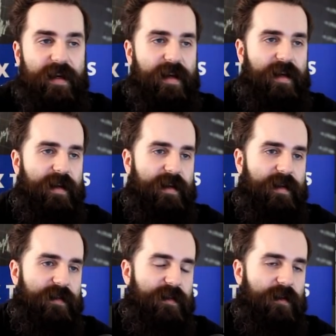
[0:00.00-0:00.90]

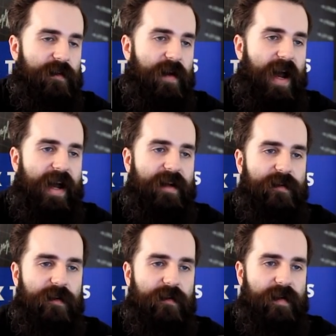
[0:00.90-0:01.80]
So I
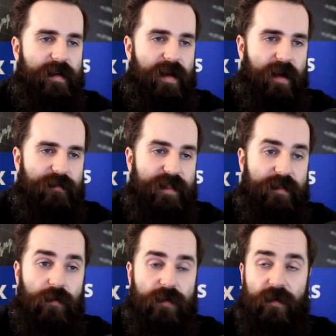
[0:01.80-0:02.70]
don't know how
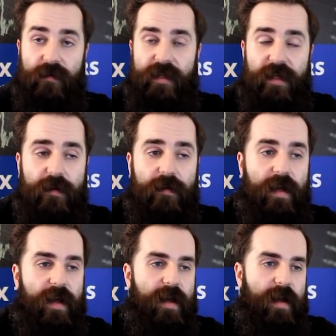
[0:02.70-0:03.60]
this would continue.
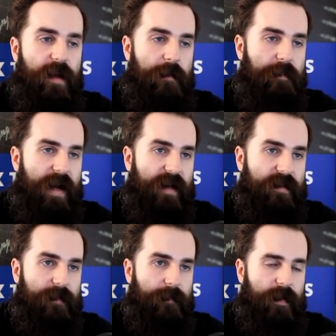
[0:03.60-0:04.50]

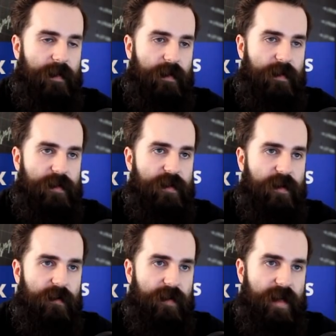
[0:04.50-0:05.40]
But,
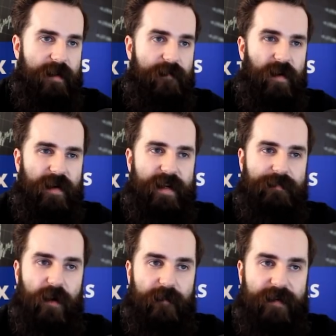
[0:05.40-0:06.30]
if you are in a
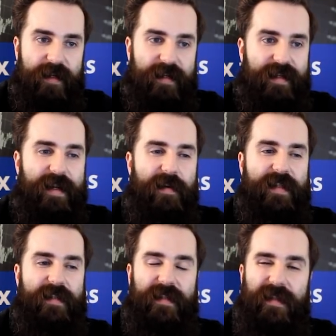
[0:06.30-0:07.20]
profit, there
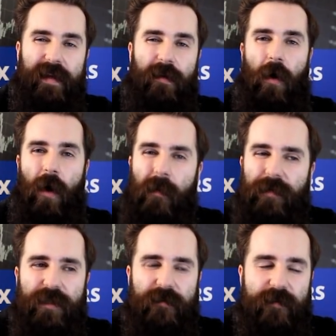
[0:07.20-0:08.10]
is still
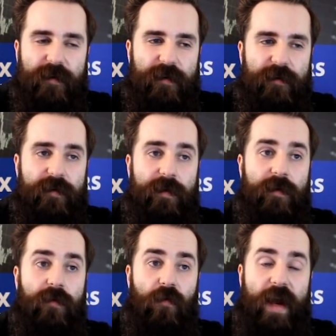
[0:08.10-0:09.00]
option for you
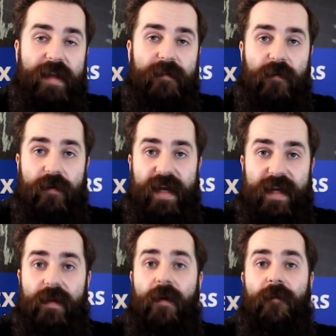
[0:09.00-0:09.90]
to wait for
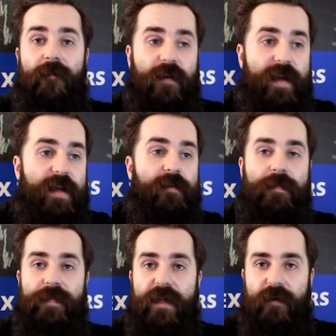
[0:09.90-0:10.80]
that free
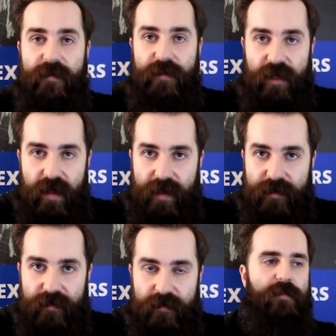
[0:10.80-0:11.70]
repeat of the
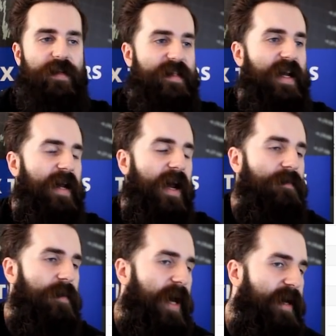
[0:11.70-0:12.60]
challenge. So once again,
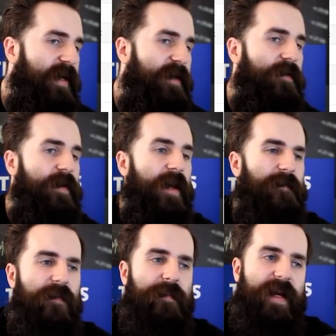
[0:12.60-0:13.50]
I'm reminding you,
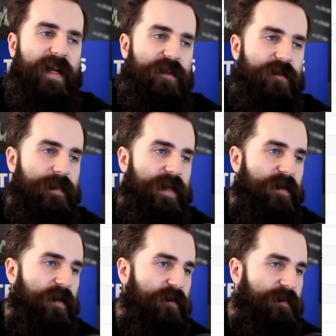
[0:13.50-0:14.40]
if you manage to
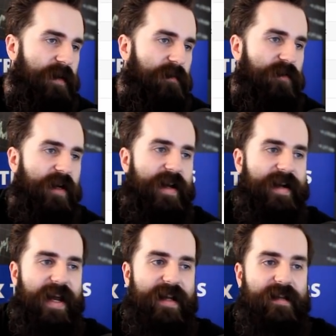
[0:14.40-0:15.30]
meet those minimum
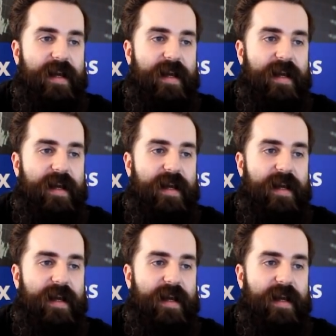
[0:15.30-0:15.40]
trading days,